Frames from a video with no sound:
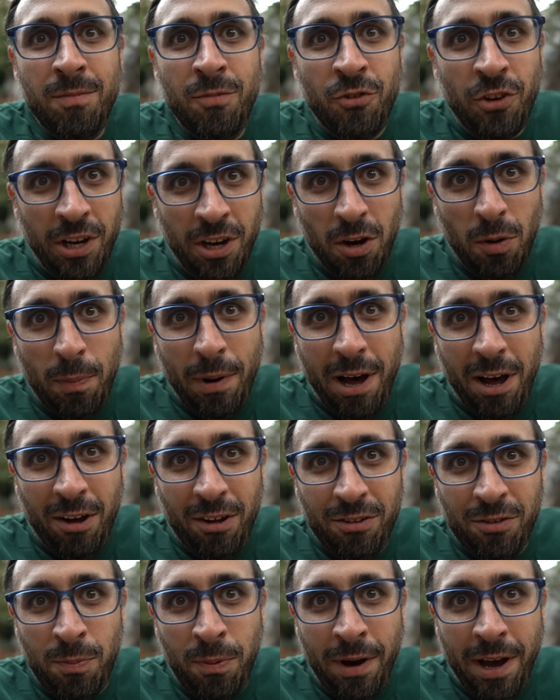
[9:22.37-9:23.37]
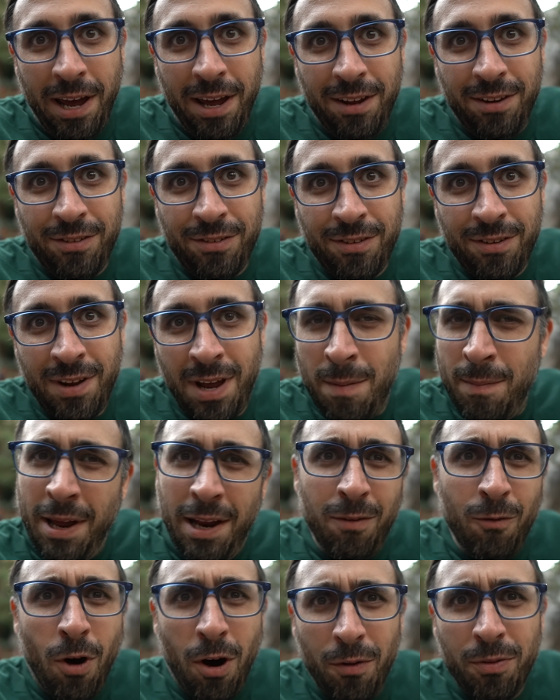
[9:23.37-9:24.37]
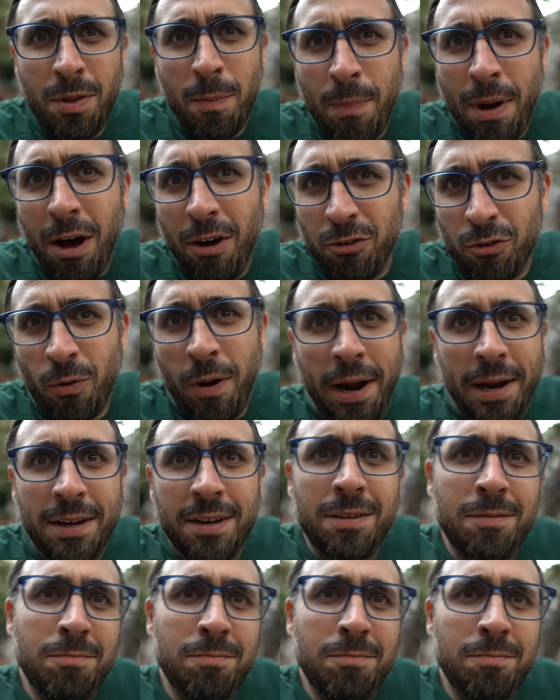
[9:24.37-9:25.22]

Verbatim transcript: Jingle Bells plays. I mean, well, the bells ring.